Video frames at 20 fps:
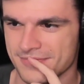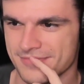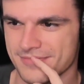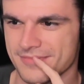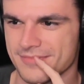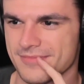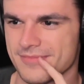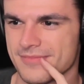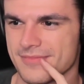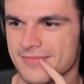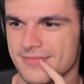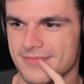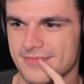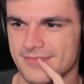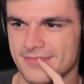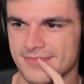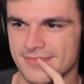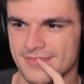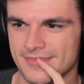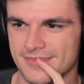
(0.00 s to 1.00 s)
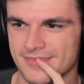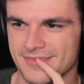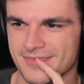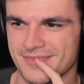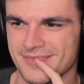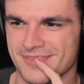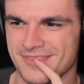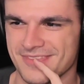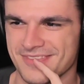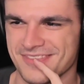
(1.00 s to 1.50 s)
I am the sex haver,
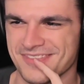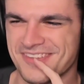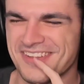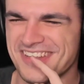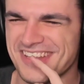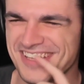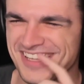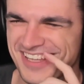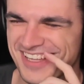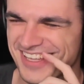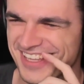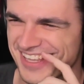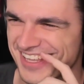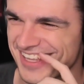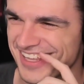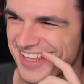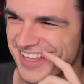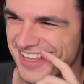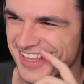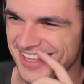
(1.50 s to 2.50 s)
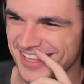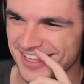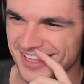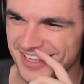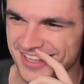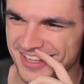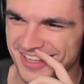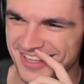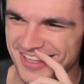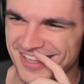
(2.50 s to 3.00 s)
okay? And we're not allowed to talk about what
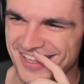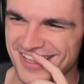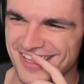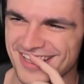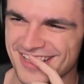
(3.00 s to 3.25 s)
happens.